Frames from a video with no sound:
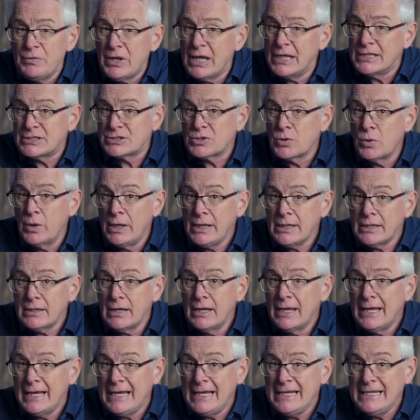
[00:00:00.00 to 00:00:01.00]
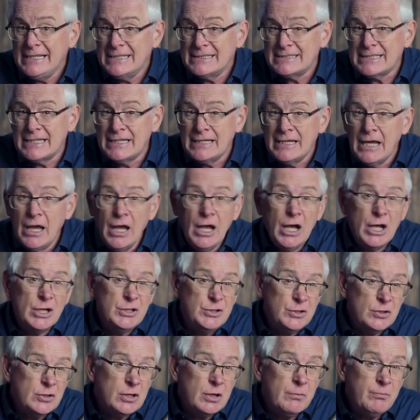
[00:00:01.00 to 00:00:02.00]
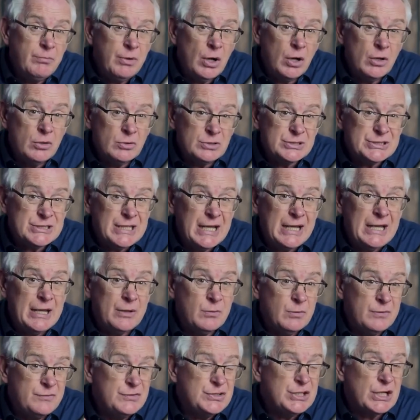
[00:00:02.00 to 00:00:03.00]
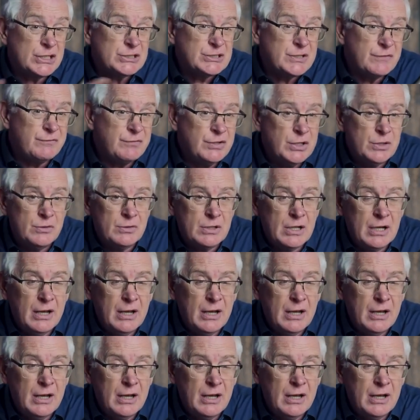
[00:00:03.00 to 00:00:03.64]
It's quick, easy, and you can buy or sell it with just a few